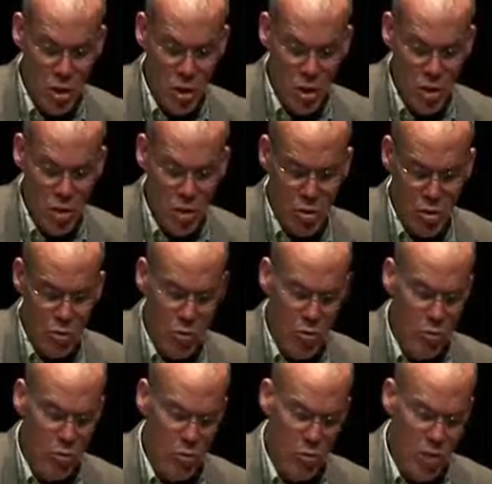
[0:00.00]
not
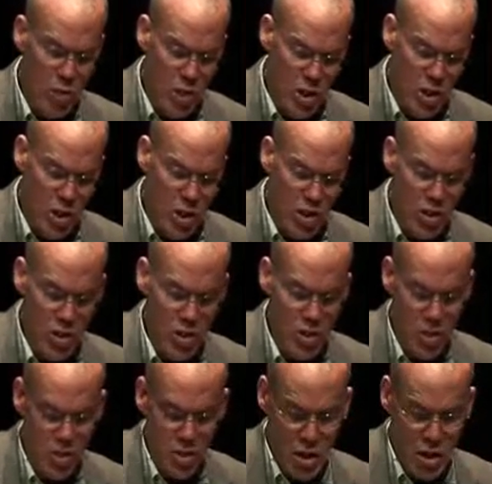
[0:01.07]
youth, with
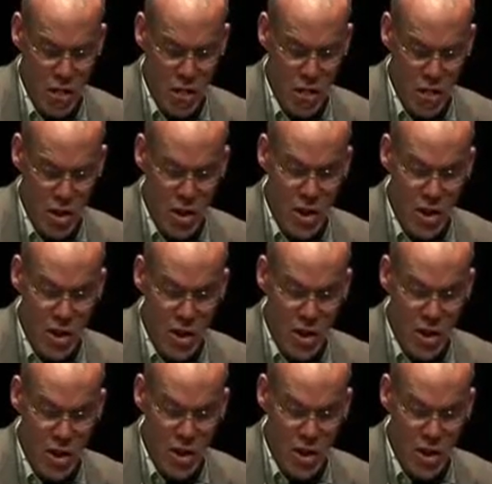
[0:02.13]
steadiness, not flash.